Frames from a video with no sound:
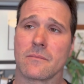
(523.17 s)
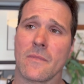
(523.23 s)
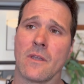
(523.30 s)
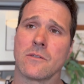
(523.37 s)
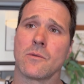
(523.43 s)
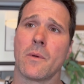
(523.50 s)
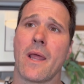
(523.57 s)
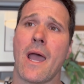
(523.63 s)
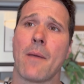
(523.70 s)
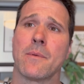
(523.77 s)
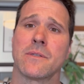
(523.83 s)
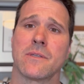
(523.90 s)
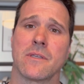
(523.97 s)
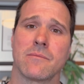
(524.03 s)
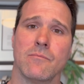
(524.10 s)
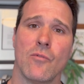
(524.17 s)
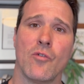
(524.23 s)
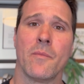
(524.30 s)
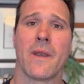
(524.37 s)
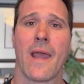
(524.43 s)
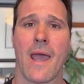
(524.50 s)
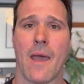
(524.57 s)
So what happens is
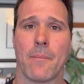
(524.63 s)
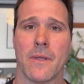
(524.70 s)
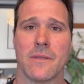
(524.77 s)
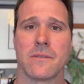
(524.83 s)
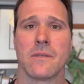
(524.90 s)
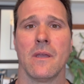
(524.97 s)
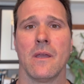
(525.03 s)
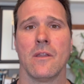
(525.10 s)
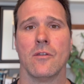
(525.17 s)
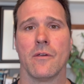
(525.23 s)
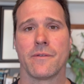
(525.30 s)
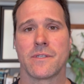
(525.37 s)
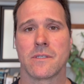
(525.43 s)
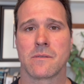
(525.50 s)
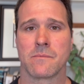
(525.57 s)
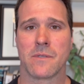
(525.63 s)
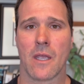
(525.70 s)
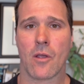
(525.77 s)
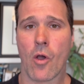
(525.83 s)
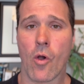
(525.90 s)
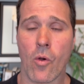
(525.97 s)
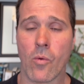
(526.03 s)
movement happens, nervous system's
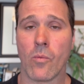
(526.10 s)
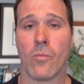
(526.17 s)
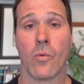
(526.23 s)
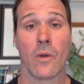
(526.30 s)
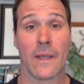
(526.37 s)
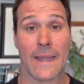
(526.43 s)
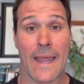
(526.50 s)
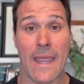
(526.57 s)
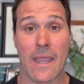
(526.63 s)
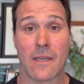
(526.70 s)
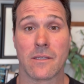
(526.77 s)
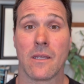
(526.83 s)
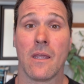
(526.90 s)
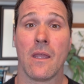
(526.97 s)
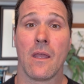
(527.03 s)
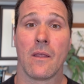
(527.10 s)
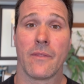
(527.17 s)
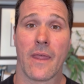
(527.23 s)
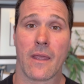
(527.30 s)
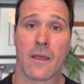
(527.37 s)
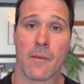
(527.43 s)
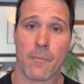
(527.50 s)
like, oh, we're late.
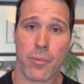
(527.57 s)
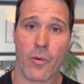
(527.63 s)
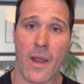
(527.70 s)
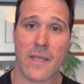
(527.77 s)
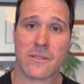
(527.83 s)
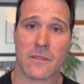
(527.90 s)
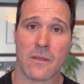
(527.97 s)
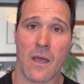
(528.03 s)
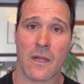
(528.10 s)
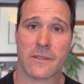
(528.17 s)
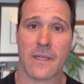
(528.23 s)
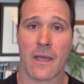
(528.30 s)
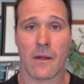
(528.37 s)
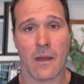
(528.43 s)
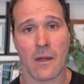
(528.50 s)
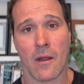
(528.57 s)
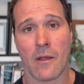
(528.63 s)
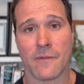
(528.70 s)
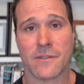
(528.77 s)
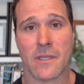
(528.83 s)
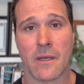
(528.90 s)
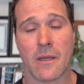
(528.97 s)
They compress and lock down, and all
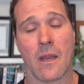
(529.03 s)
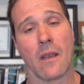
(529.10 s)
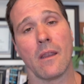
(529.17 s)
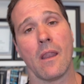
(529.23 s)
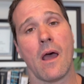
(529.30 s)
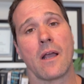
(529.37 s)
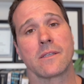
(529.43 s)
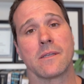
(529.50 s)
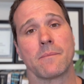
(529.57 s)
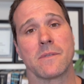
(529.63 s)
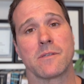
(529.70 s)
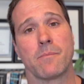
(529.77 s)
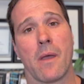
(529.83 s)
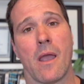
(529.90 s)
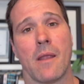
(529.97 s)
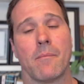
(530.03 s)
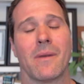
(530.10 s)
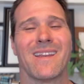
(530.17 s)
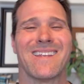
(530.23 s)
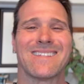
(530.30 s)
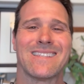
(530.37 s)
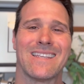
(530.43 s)
of a sudden it locks up the spine,
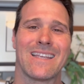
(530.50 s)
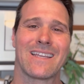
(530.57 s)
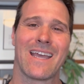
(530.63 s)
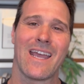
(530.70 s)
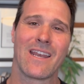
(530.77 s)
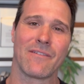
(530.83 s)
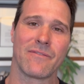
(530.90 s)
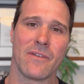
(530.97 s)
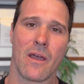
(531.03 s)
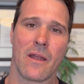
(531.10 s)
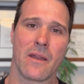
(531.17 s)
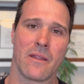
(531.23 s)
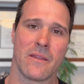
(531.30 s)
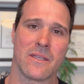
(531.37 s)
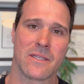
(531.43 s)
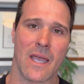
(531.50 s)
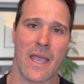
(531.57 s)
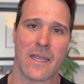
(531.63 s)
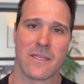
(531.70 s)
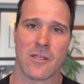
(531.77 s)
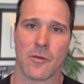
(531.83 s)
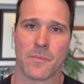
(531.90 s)
but it's kind of not in this
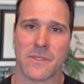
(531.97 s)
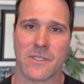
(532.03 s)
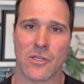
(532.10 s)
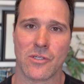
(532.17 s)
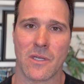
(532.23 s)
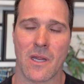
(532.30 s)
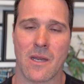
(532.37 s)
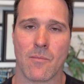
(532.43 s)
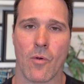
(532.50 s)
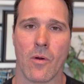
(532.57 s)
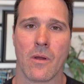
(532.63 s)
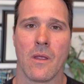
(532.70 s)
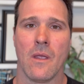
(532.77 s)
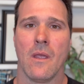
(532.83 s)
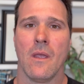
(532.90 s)
ideal position anymore.